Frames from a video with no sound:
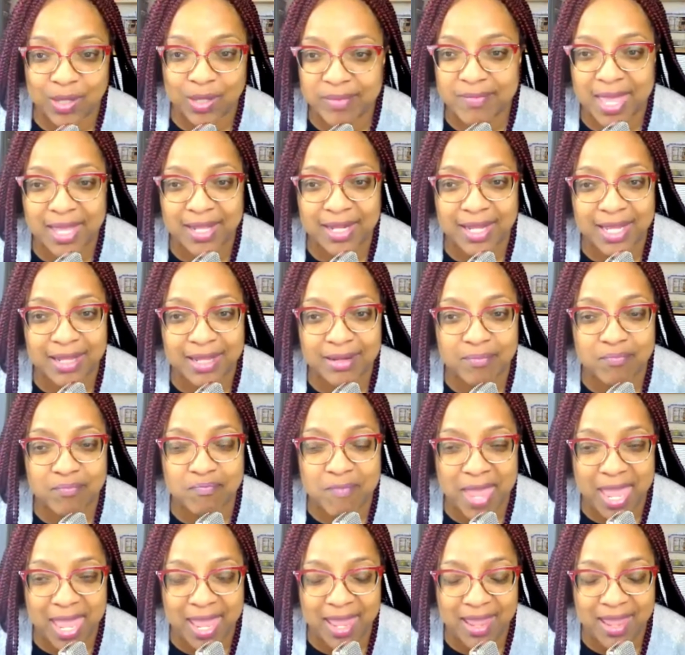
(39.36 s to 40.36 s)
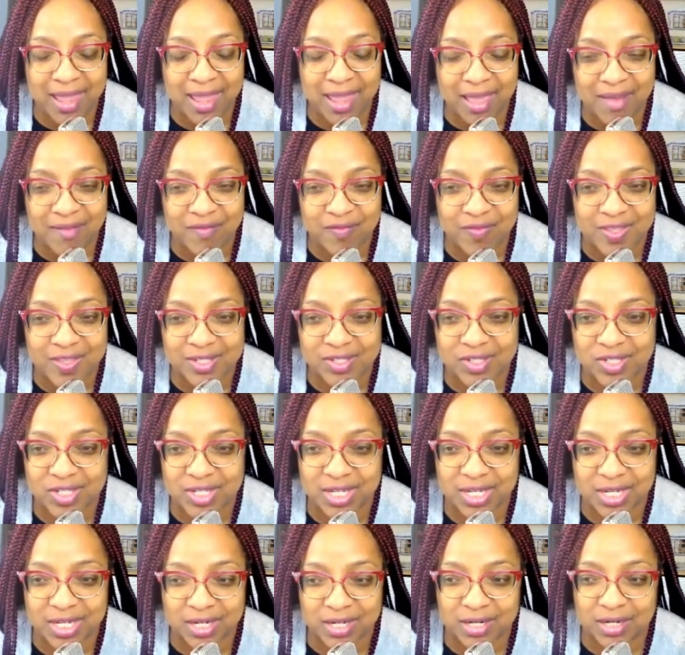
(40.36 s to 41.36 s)
met in May of this
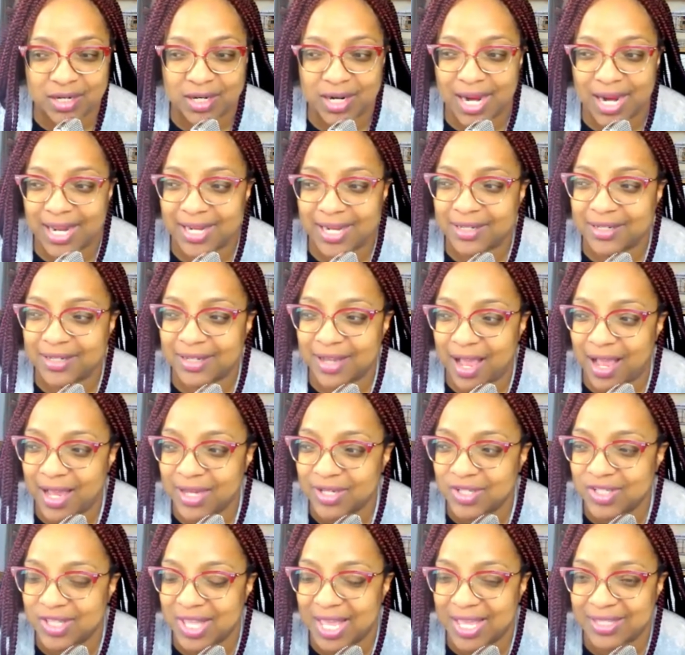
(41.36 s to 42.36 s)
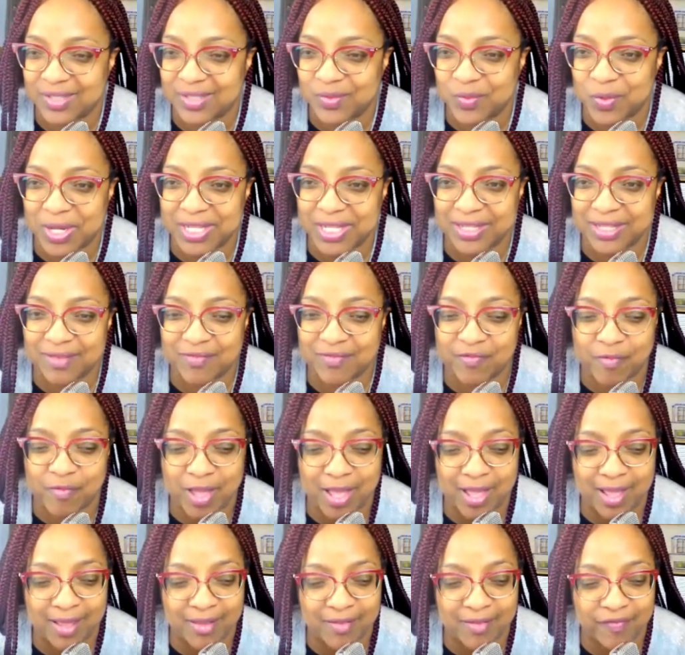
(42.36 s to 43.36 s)
year, and gosh, that's what
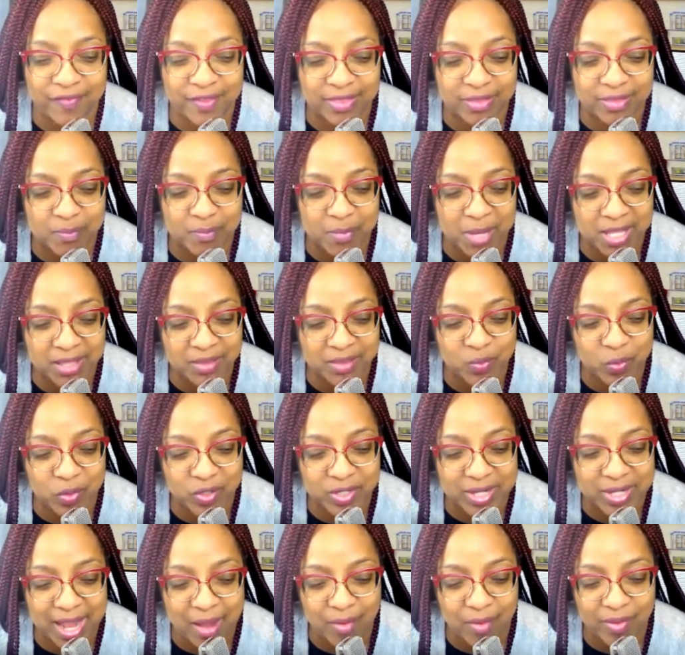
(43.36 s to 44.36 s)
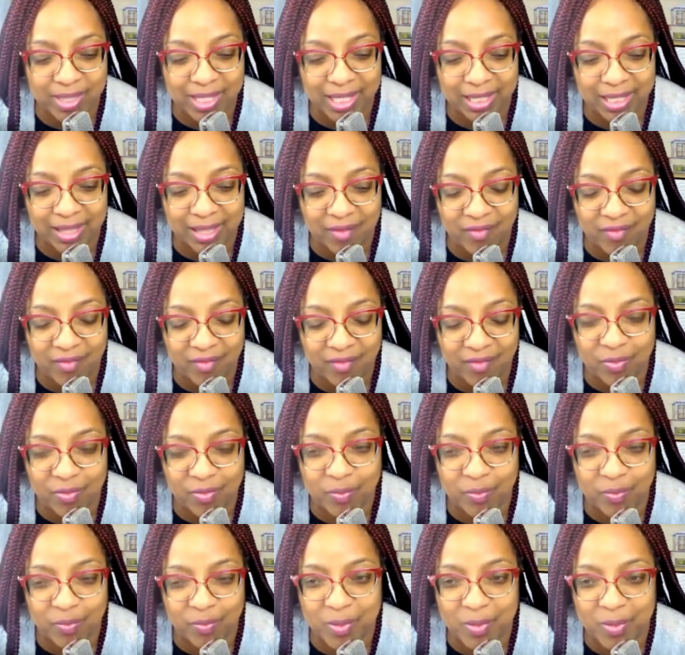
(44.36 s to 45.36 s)
uh, fifth month. We're now in the eleventh
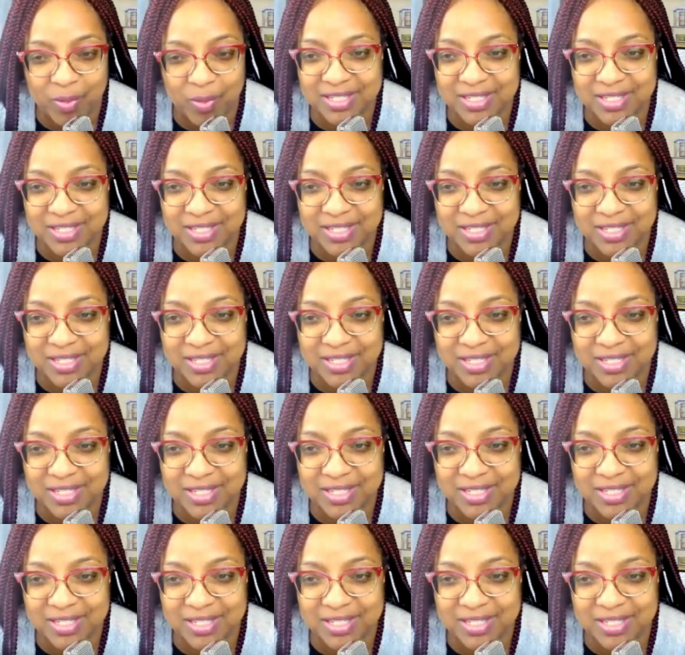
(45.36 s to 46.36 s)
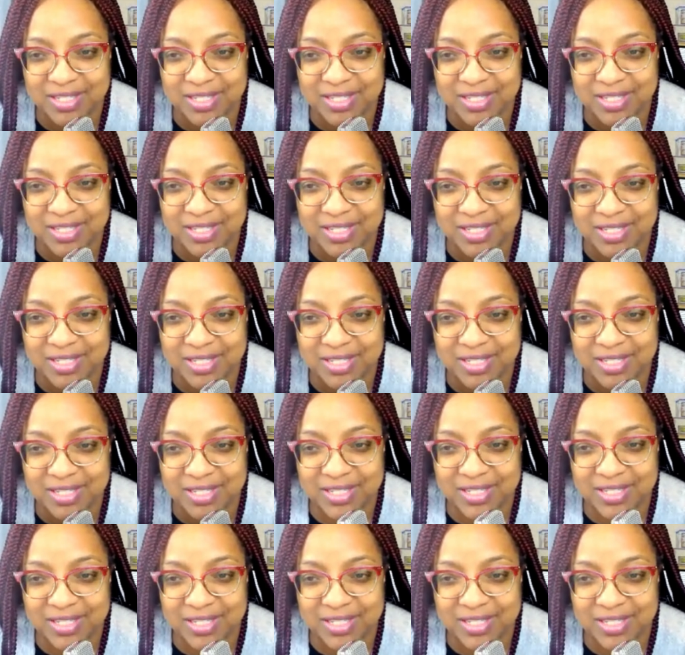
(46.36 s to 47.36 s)
month, so we've been working together for about
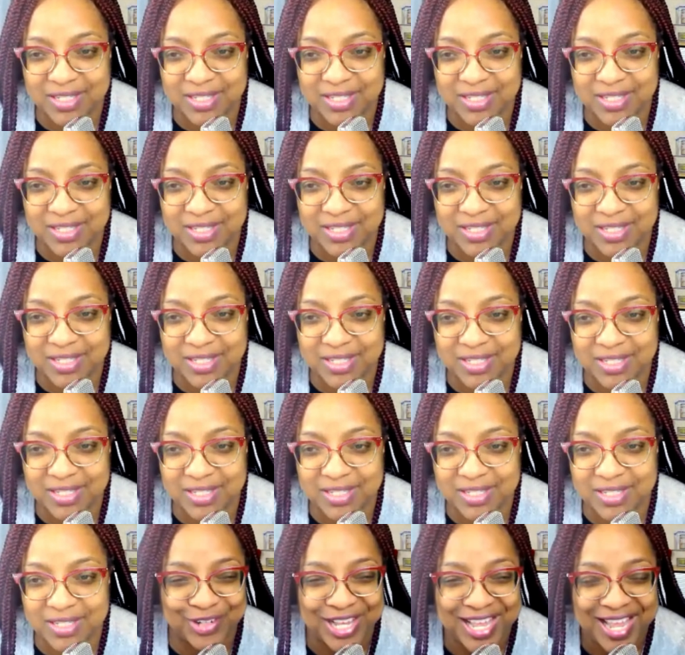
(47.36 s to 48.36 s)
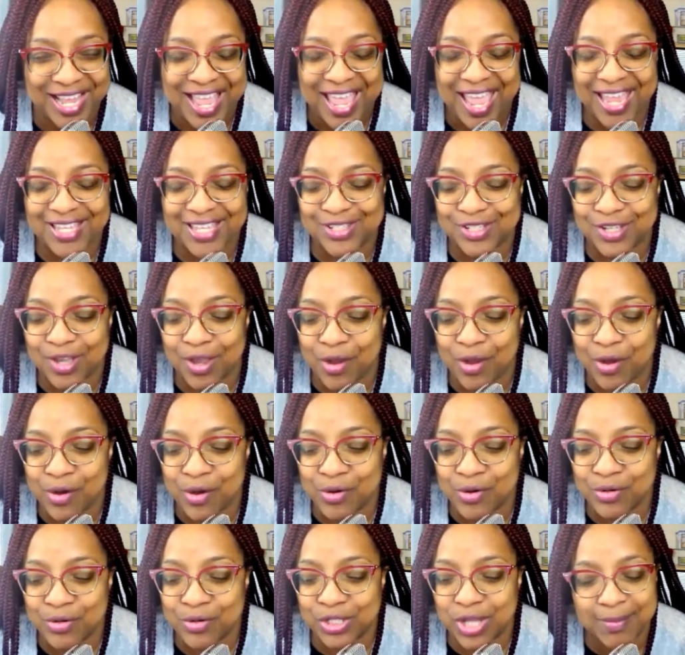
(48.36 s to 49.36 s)
six months now. And
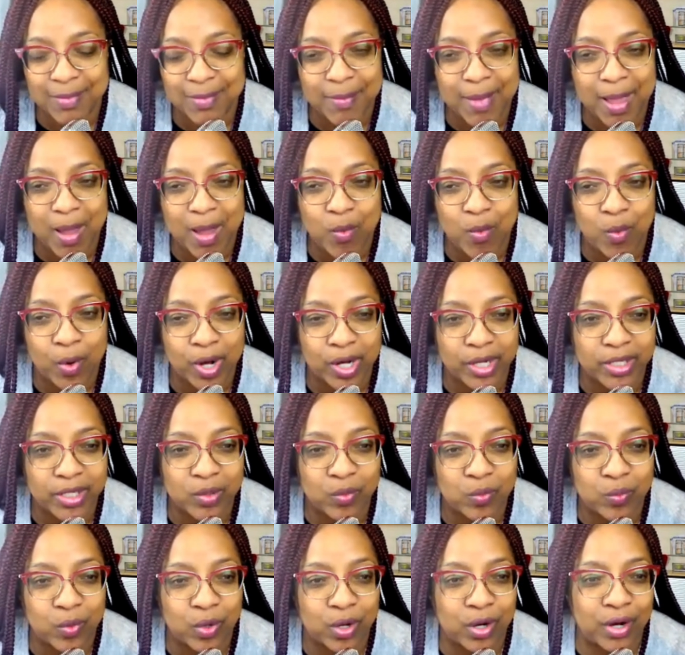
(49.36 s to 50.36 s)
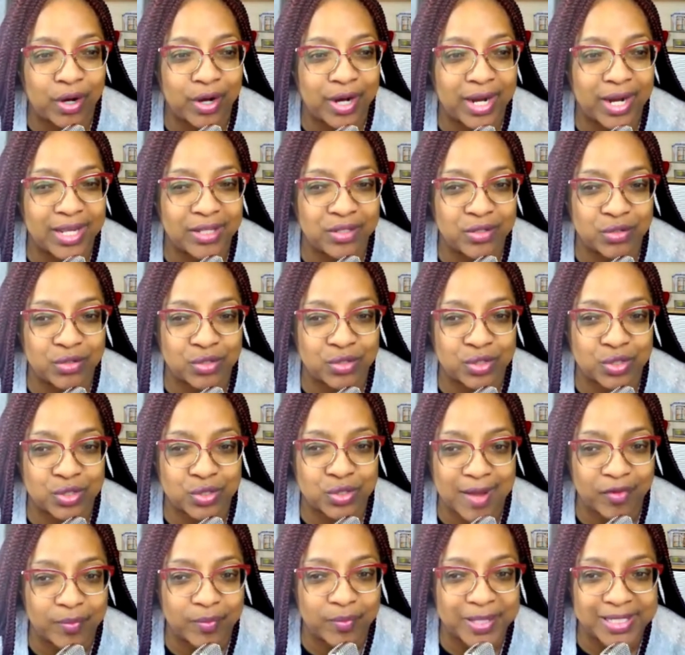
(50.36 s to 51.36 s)
so, talk to me about where you were in your
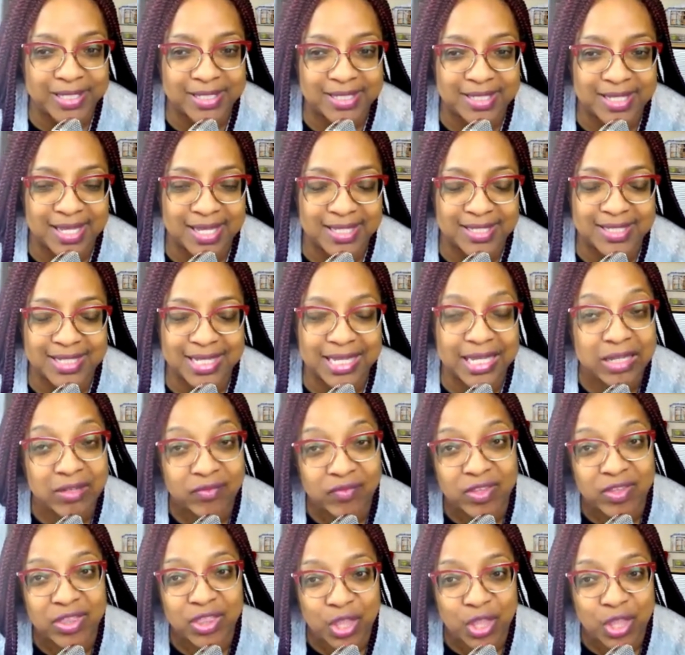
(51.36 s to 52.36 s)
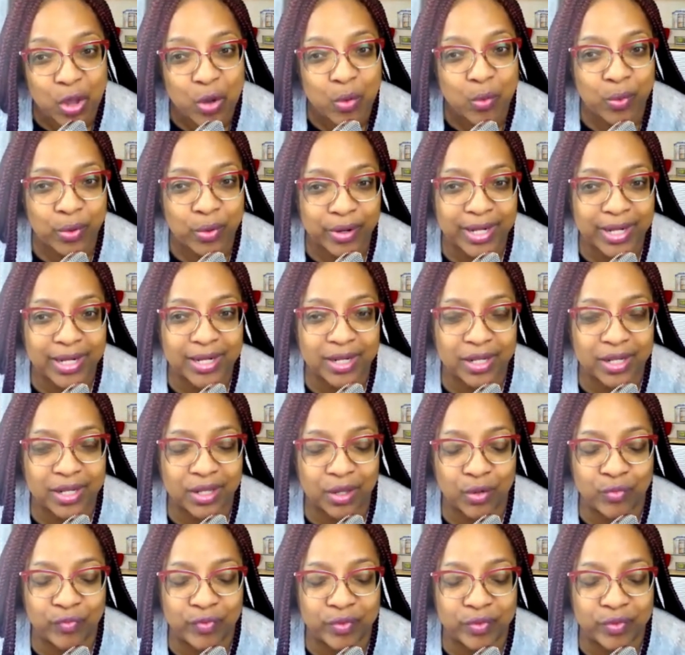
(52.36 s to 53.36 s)
travel business, even though we're in a
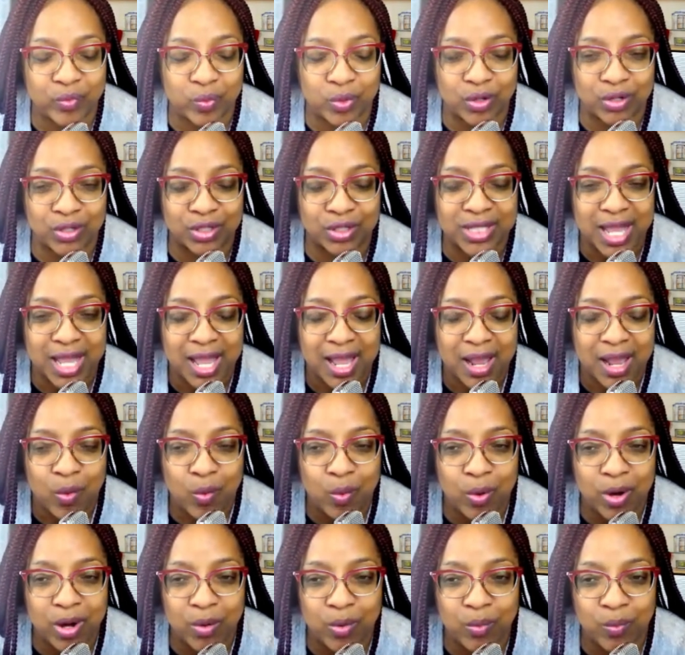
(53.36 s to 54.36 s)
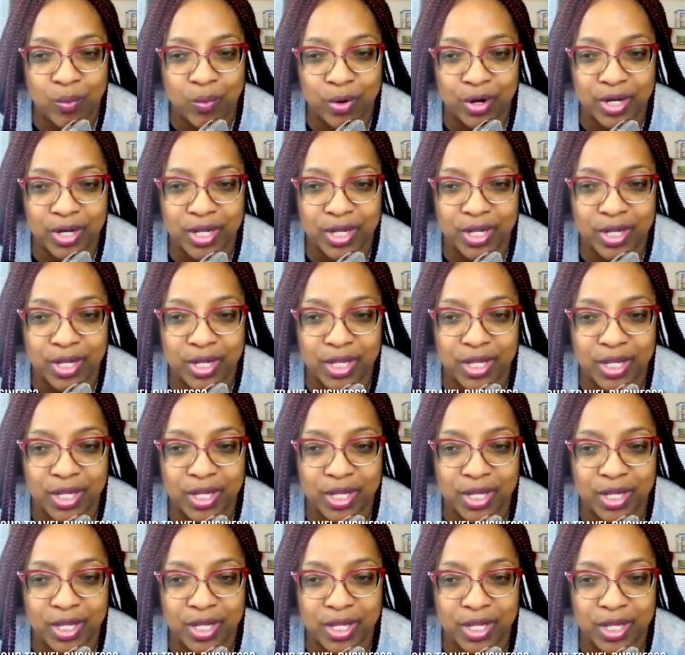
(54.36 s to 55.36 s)
COVID world. Where were you
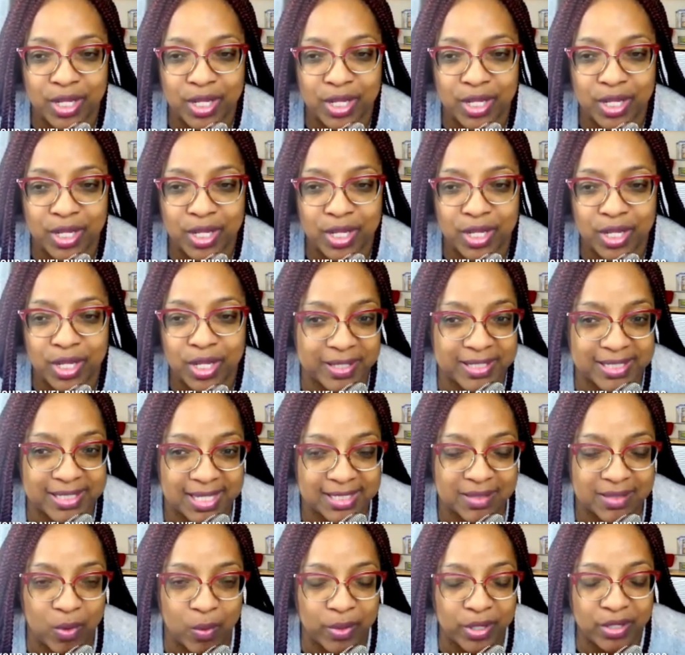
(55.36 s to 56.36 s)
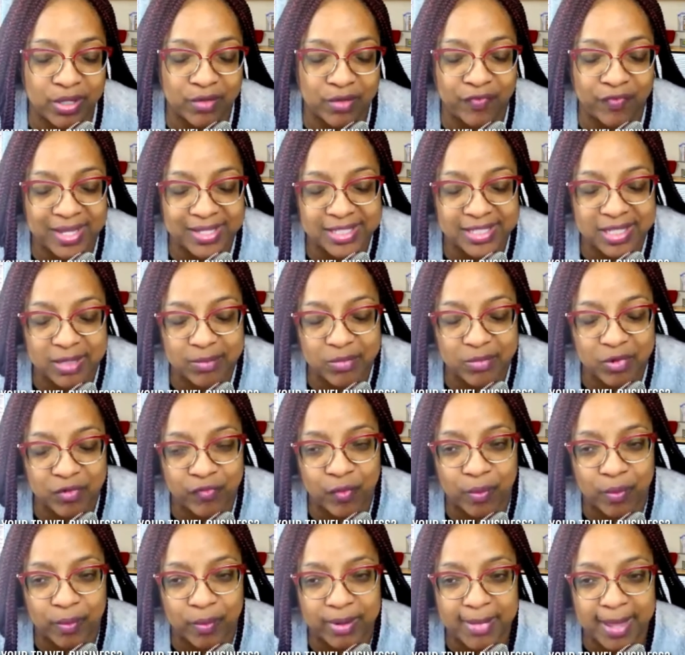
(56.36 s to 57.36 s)
in your travel business, and what were you
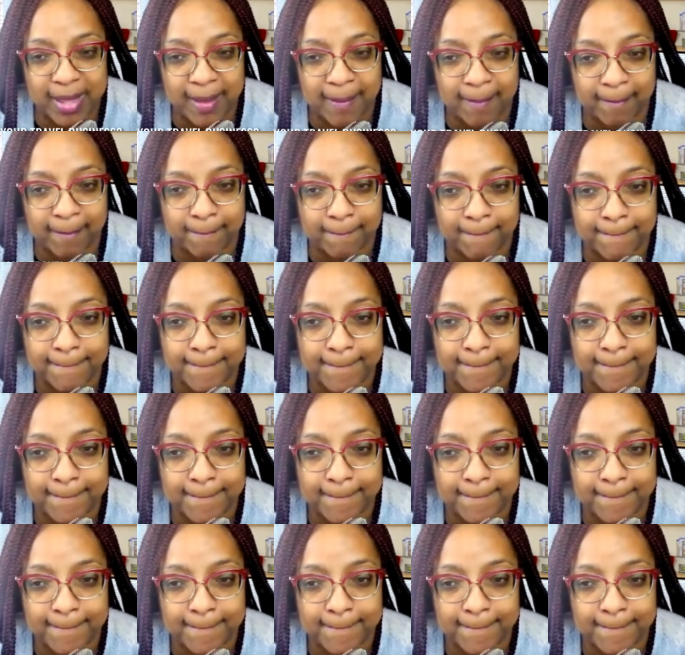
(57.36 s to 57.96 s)
facing before we met?